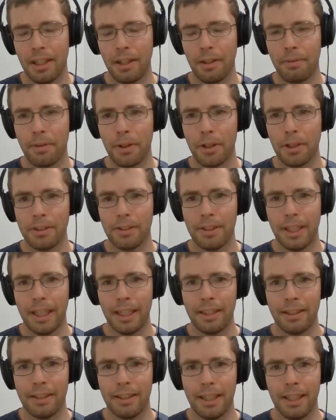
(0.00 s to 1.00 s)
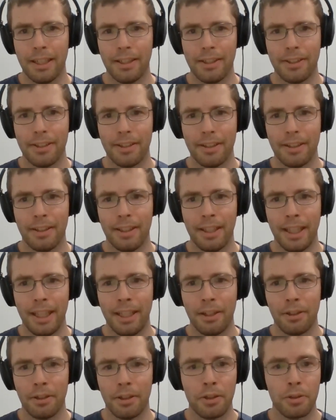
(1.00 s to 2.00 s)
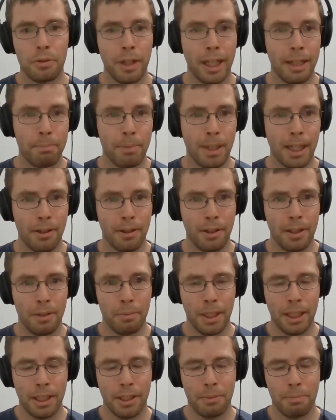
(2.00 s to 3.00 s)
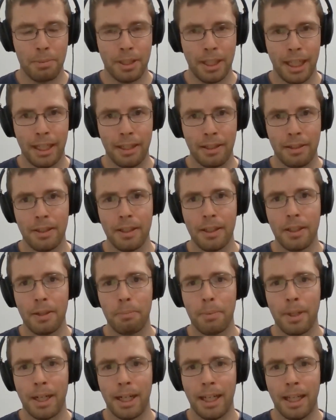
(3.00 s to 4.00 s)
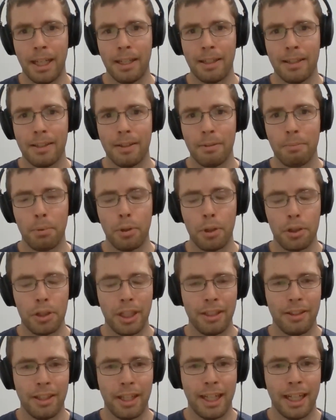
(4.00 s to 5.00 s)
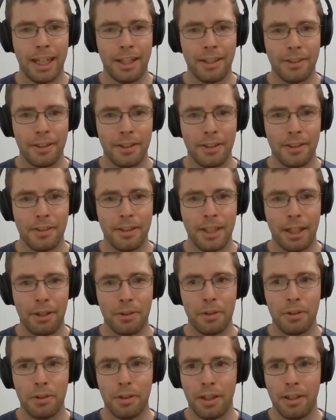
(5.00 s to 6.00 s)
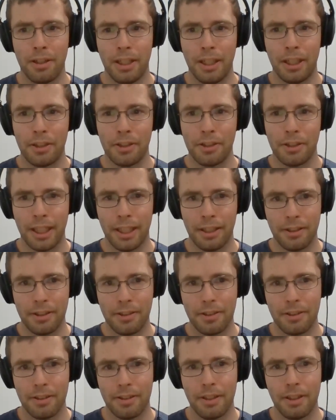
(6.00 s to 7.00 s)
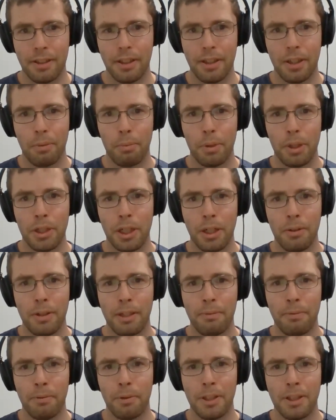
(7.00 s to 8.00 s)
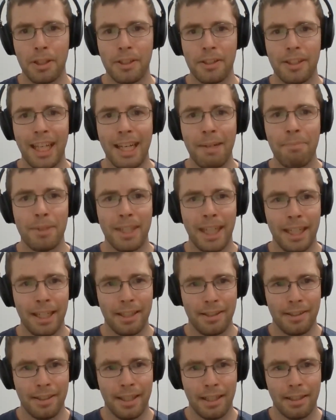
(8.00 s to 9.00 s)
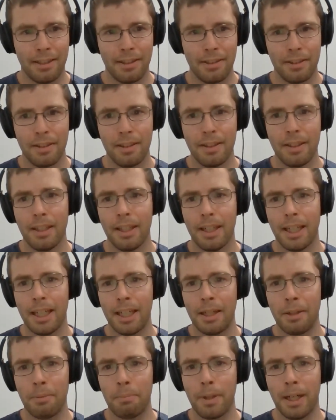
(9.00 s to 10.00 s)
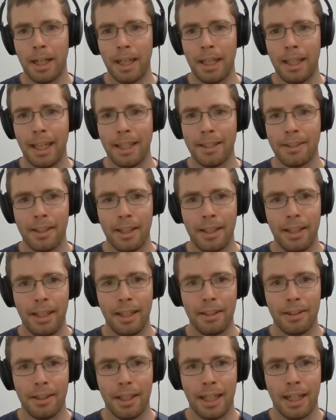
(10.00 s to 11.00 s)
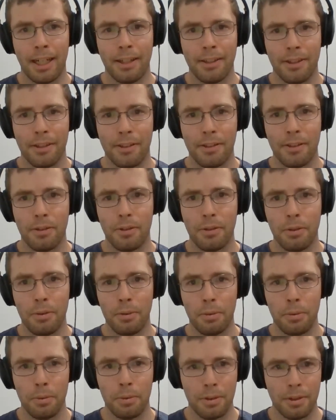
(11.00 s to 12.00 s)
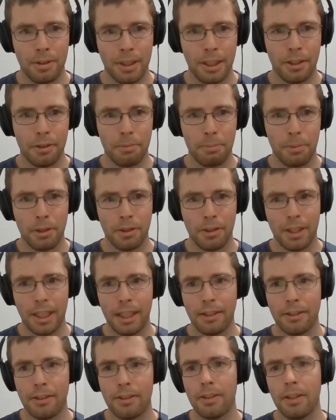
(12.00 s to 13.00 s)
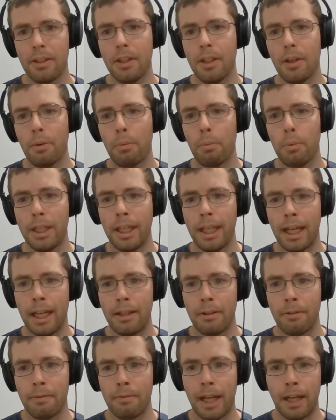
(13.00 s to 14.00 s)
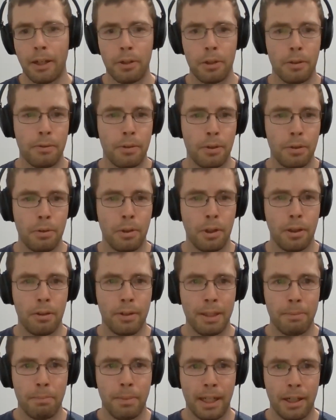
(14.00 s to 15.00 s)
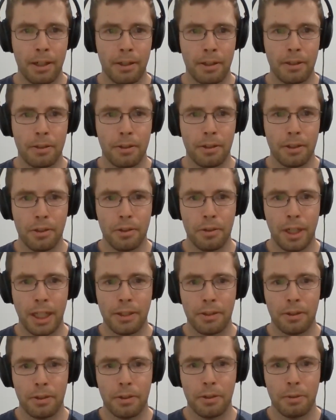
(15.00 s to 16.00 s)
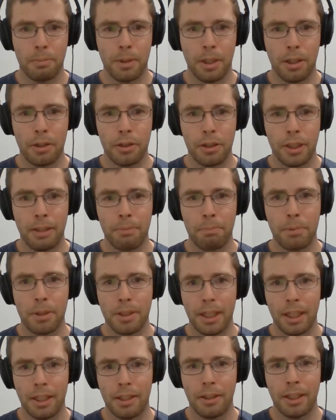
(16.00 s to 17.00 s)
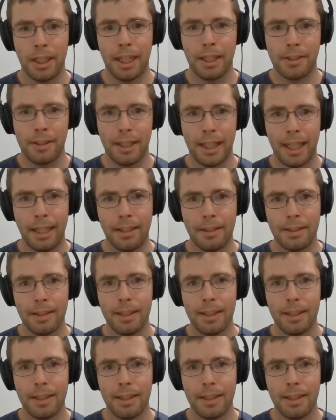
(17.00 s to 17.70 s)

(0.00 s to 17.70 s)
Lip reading: The first thing is the constraining power that we can obtain by pushing the analysis down to nonlinear scales. We show that for the same data set, by extending the analysis to these small scales, we get a factor of 2 or 3 better constraints on cosmology, particularly S8,